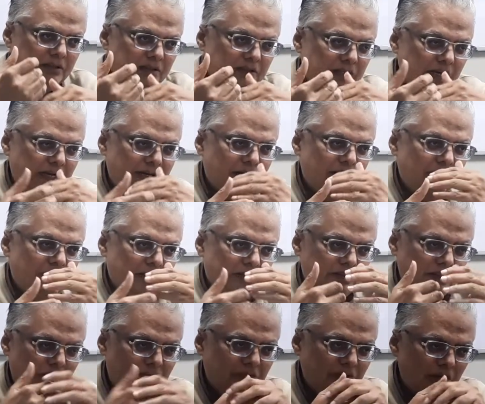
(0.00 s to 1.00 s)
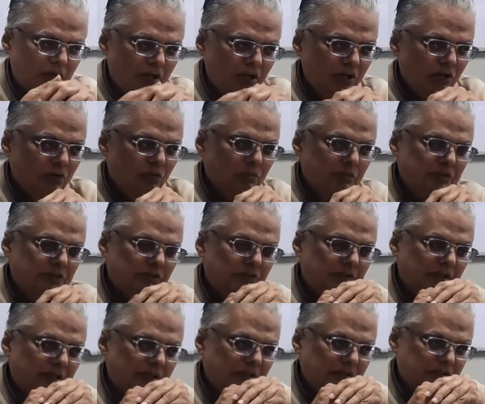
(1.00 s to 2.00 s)
dynamics of human
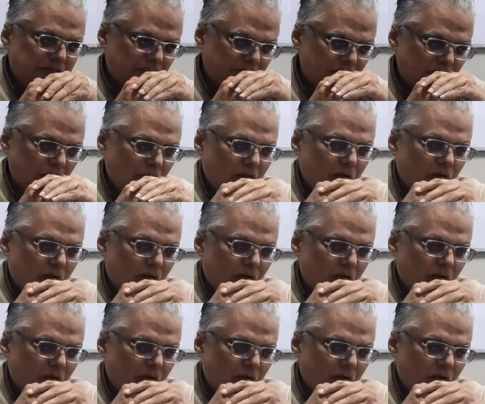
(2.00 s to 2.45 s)
civilization.